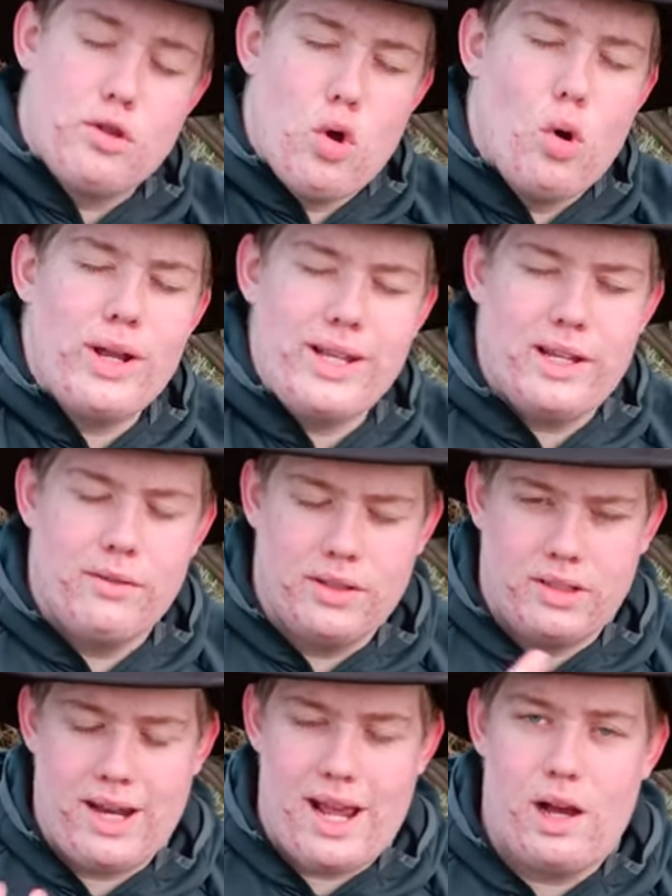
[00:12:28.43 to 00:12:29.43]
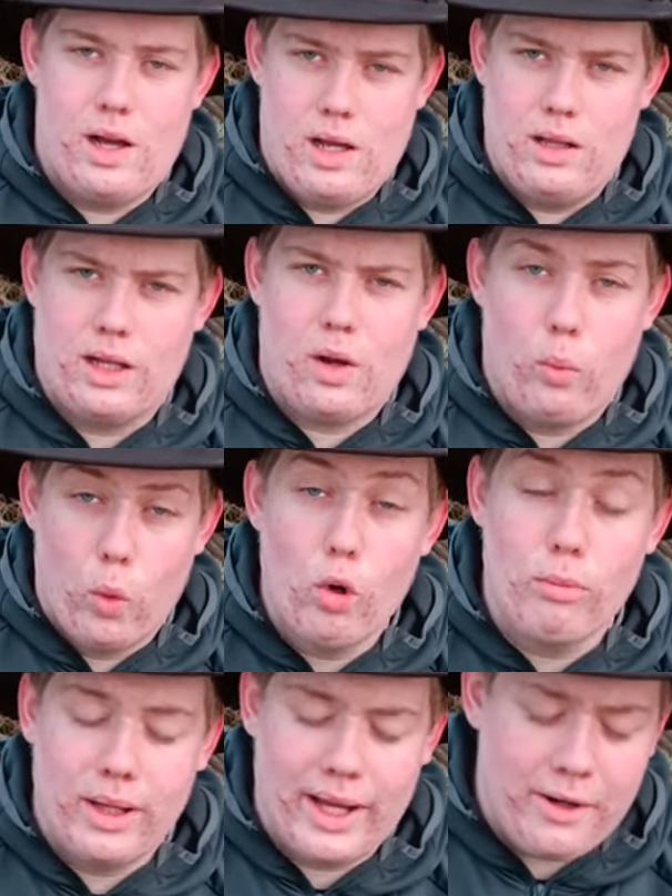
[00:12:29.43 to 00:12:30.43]
that's not in here is like a
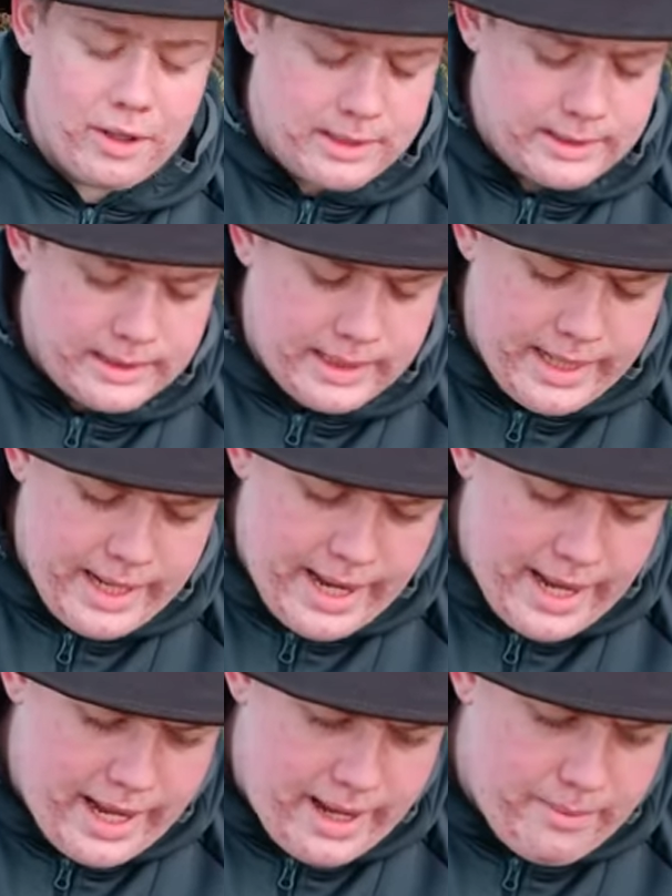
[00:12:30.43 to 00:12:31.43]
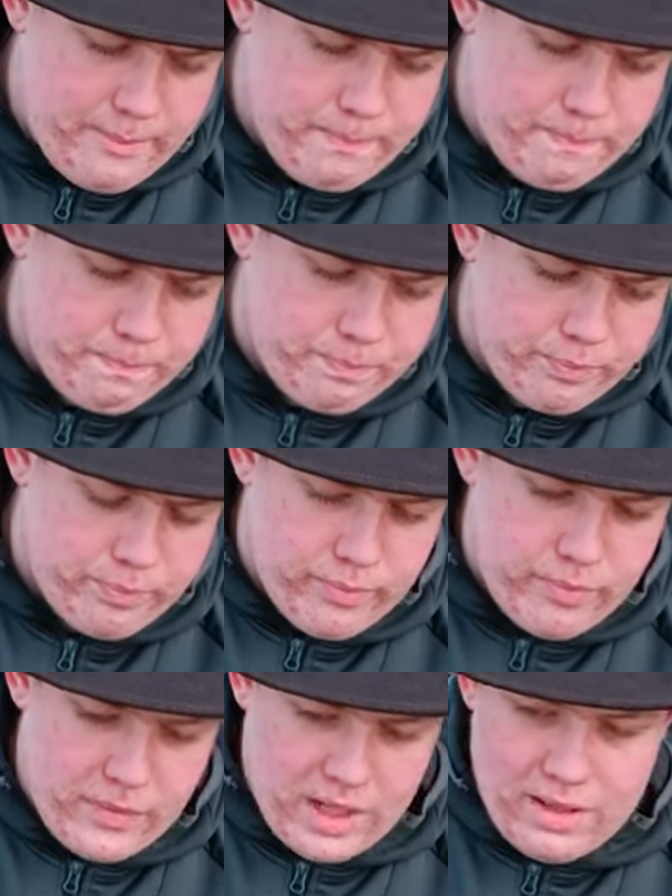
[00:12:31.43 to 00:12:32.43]
warm layer.
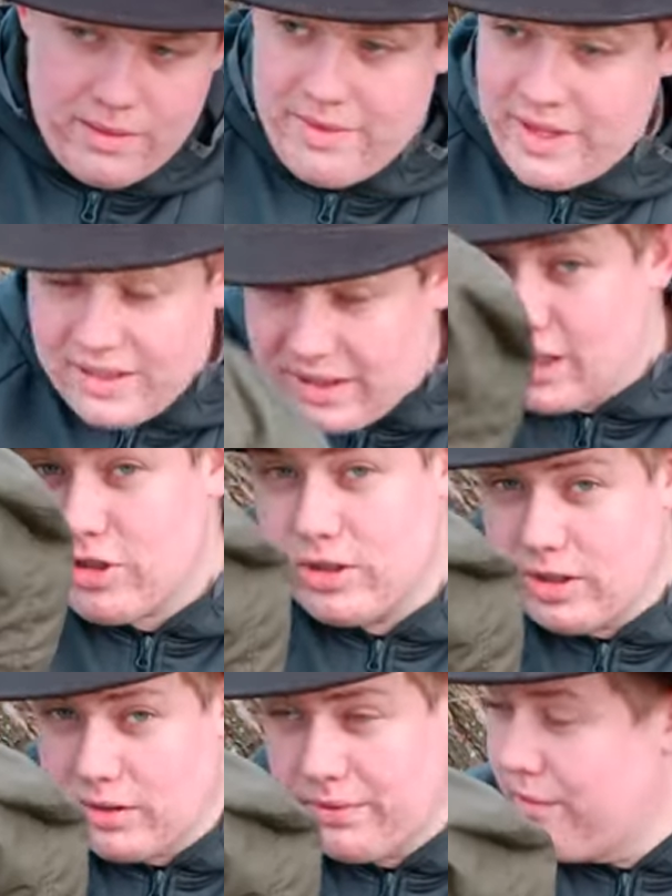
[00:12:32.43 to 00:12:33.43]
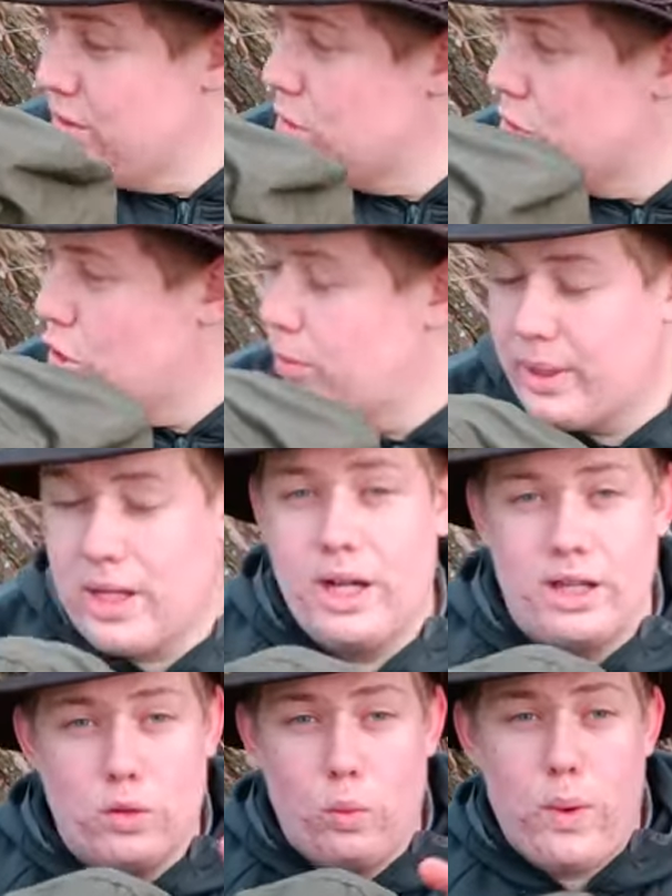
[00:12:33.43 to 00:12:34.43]
This actually does a very good job at
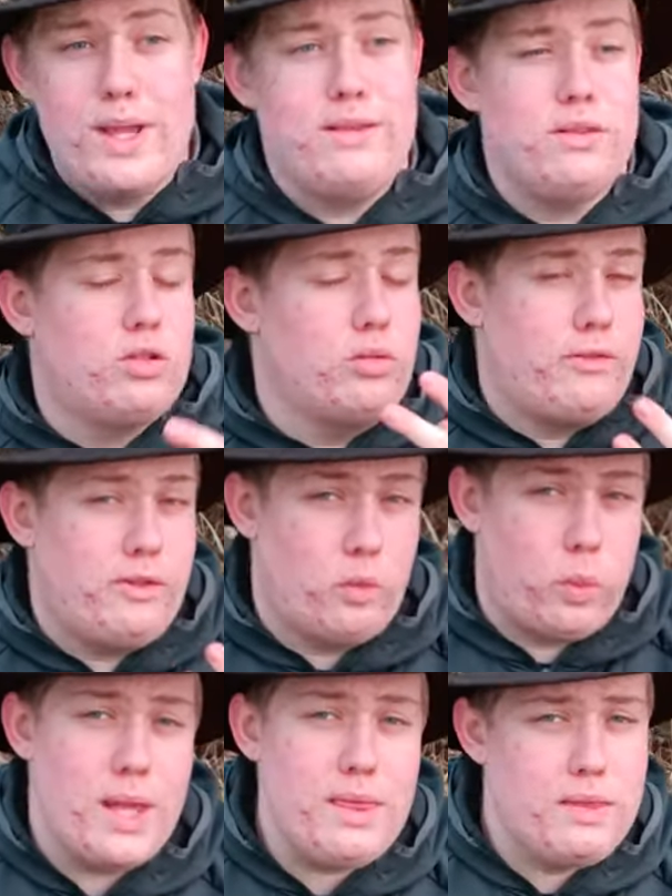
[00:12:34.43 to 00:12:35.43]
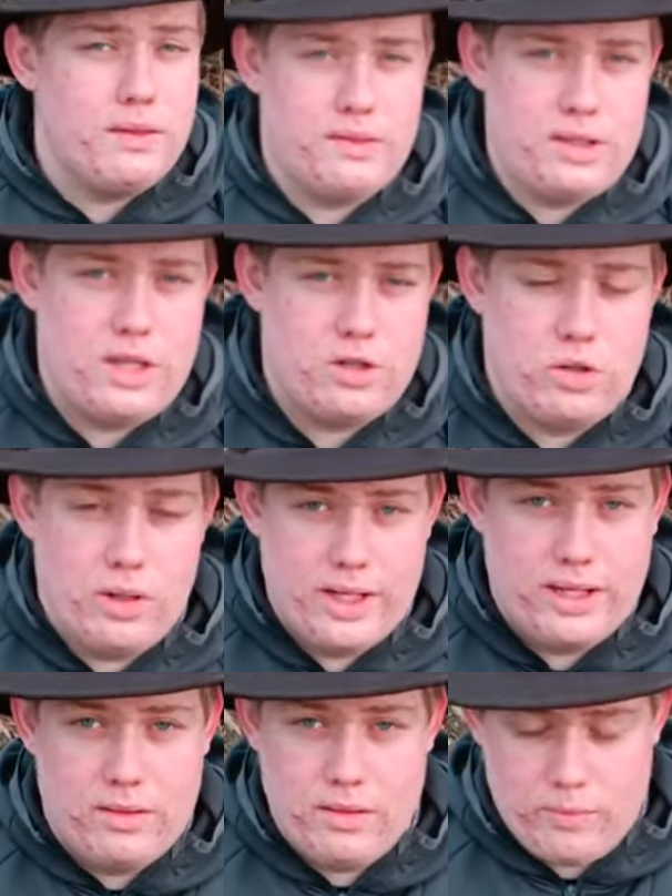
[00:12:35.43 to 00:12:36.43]
cutting the wind, so if it's wind that's the issue,
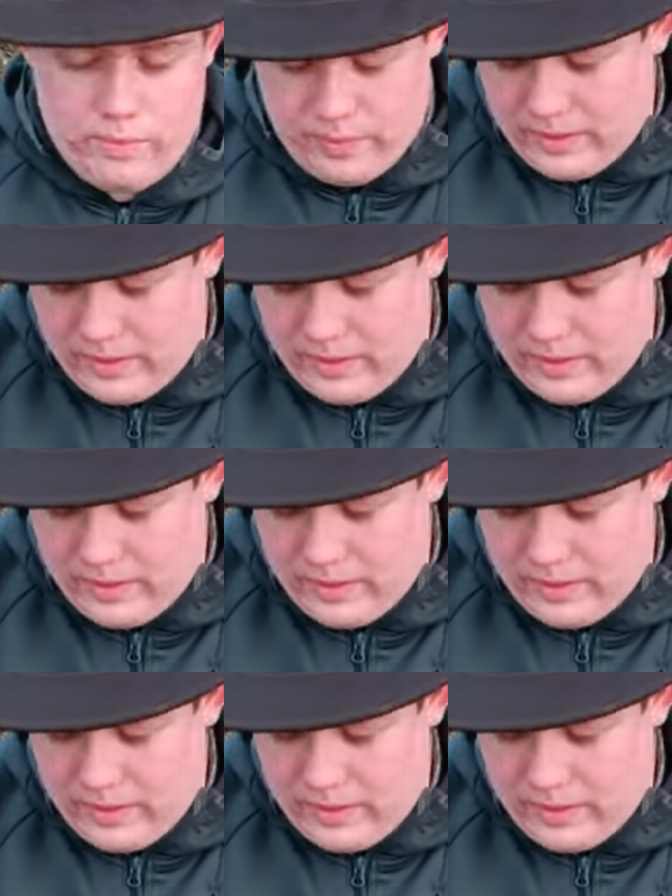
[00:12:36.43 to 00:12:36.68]
I can